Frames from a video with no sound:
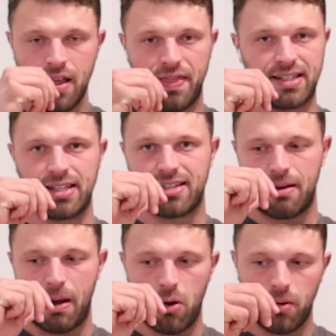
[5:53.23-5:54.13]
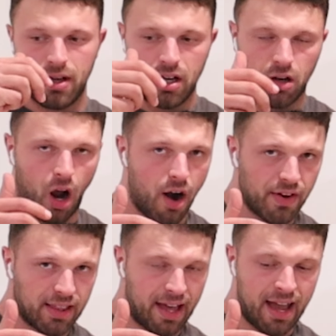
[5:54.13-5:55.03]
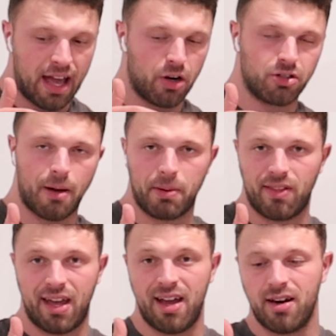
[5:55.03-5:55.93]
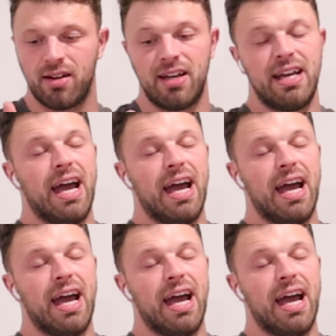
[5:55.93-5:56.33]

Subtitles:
This isn't about carving the hand or dumping the hand,